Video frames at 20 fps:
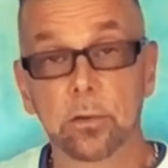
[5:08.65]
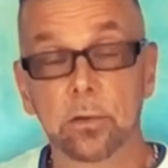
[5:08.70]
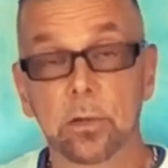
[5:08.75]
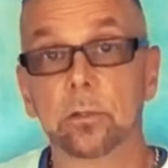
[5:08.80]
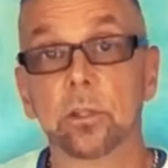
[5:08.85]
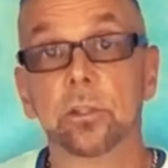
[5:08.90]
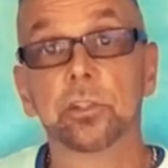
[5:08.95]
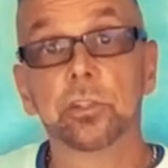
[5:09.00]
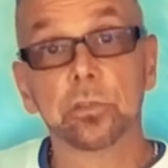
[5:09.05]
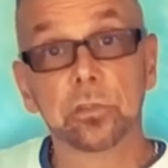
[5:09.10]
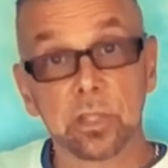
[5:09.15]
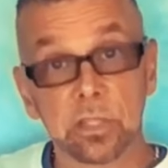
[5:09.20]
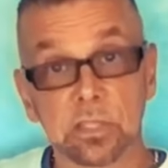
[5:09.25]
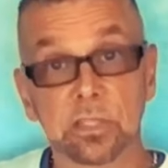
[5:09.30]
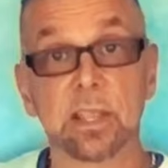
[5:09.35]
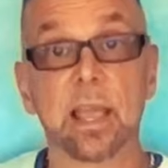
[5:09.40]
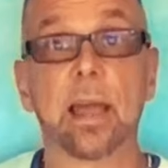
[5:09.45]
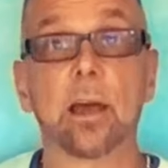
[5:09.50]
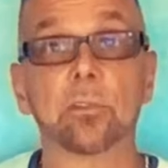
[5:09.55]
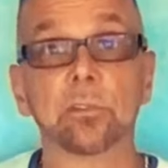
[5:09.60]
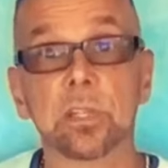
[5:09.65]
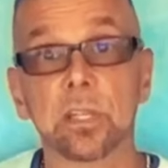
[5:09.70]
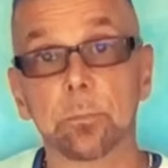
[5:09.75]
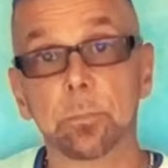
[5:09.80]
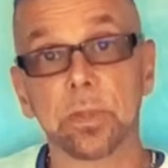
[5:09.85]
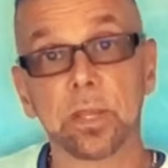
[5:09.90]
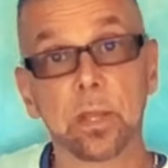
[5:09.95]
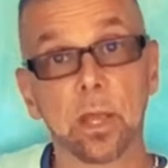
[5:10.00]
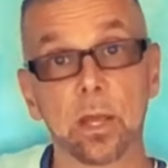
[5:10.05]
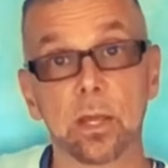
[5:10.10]
Did you discount it
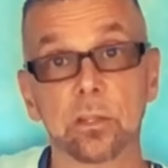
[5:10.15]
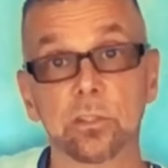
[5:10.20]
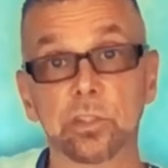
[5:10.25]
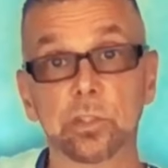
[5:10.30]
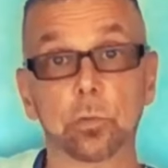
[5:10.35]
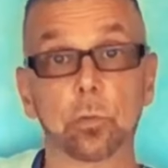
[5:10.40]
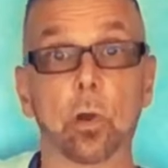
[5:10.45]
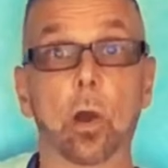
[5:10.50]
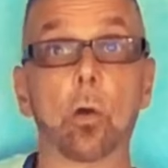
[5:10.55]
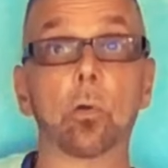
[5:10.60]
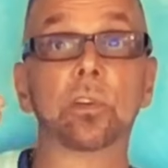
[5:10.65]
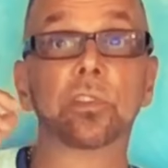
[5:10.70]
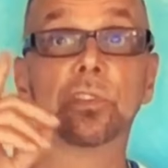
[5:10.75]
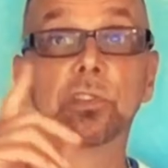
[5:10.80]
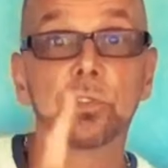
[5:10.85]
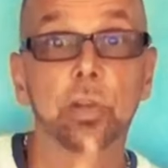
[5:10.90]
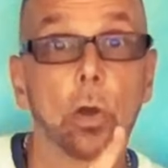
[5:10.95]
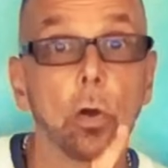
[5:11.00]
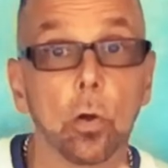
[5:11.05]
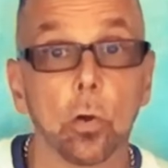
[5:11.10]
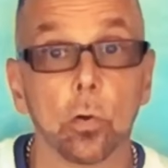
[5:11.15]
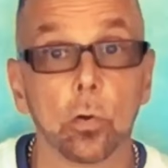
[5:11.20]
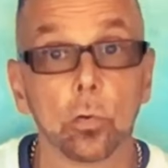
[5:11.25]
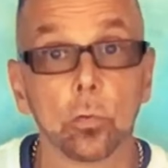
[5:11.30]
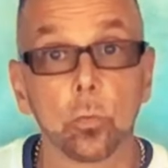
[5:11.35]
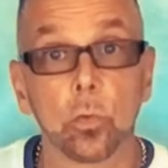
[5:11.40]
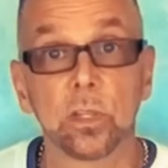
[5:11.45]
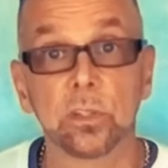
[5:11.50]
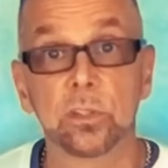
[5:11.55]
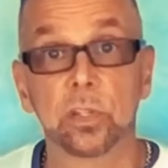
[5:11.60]
because you were always told
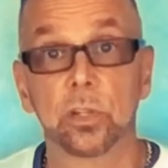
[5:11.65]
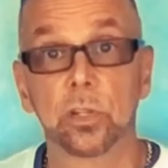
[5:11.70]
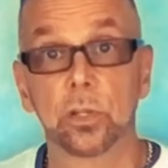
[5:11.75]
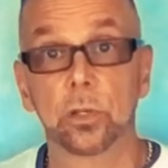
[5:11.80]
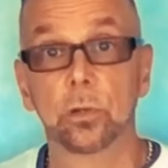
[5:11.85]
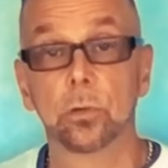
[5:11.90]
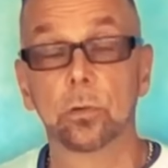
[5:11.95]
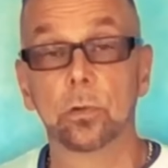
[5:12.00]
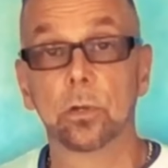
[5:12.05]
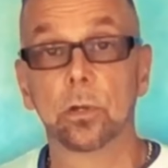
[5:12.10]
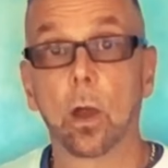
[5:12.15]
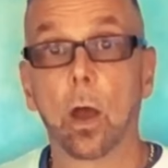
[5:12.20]
what to do?